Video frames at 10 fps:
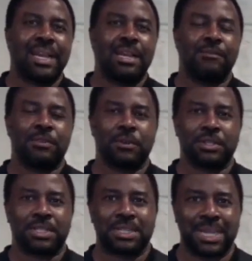And of
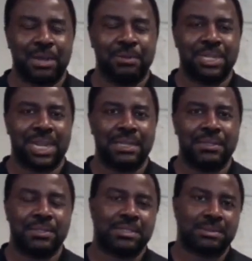course, the tau
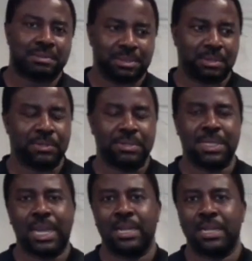tangles. Those two
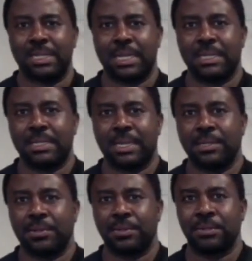kind of tend
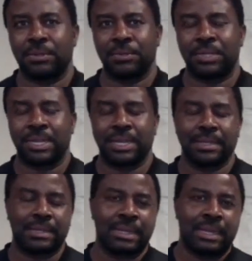to go together.